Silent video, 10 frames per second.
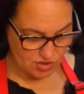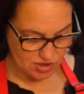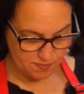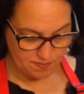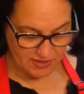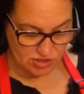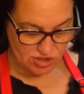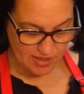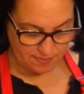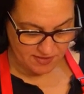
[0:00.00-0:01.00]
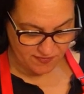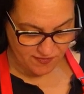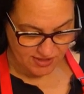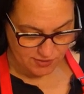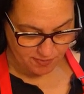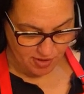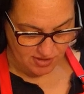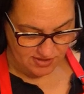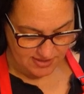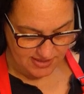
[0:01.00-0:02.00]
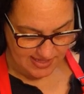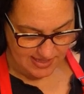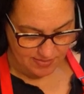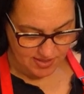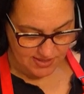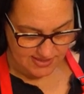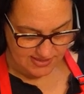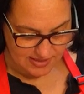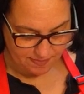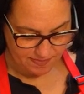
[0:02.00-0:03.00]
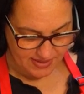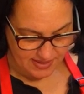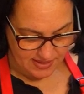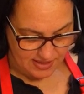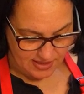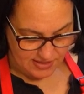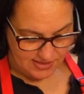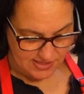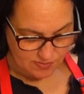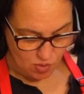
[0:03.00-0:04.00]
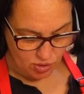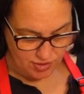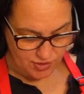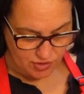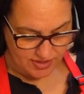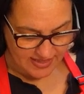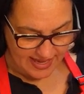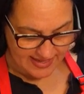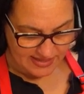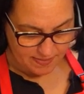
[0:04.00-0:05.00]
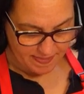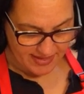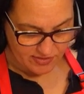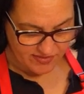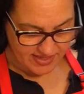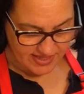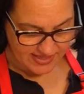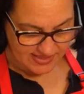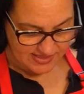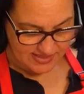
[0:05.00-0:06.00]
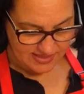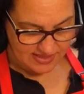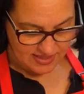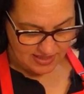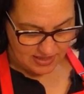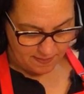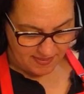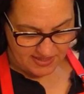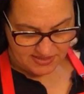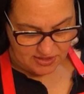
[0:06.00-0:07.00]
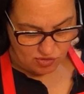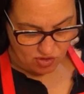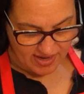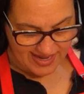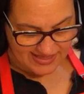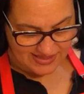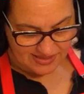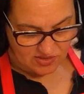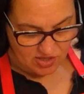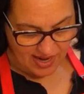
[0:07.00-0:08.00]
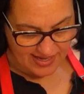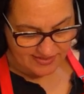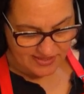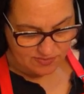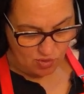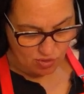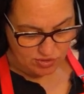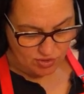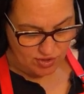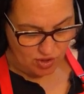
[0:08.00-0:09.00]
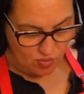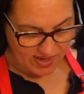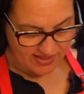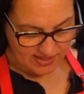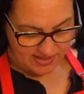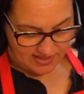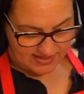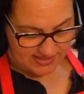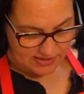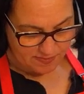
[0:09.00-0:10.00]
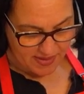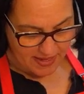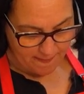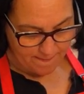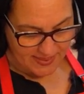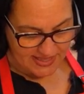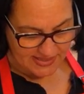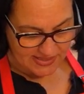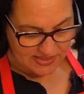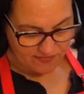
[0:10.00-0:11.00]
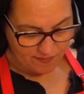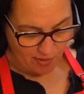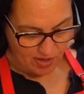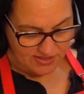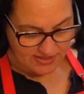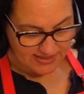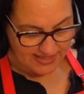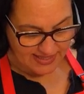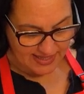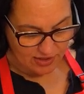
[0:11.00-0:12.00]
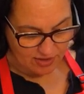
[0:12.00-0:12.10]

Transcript: Just bunched up the fresh parsley, and I'm gonna snip it. The smaller you could get it, the better it is, because the croquettes are kind of small, so you don't want these big pieces of parsley in it,